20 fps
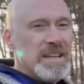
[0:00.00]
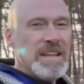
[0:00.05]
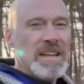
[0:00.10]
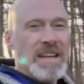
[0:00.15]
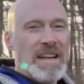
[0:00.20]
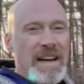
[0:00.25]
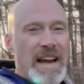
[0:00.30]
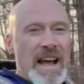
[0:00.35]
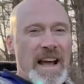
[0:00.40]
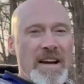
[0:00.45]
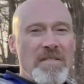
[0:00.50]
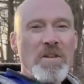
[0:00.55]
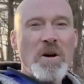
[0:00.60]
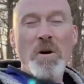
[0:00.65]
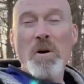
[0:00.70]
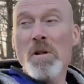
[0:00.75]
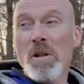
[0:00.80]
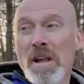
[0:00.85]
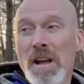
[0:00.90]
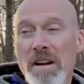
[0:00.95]
And I have the
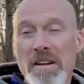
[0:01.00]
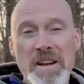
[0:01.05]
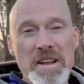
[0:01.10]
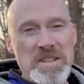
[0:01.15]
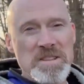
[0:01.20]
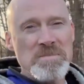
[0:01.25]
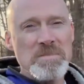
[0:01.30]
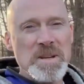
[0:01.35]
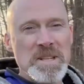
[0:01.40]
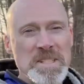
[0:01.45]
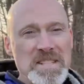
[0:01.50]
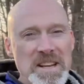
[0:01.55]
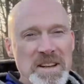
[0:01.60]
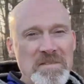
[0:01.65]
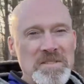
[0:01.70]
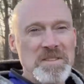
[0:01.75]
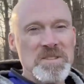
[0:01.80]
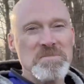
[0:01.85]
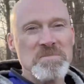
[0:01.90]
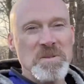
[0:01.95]
whole area to myself
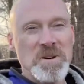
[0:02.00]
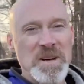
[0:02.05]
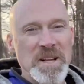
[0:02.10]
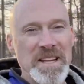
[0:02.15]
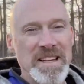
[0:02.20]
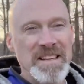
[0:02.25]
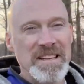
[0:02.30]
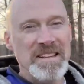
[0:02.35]
this morning.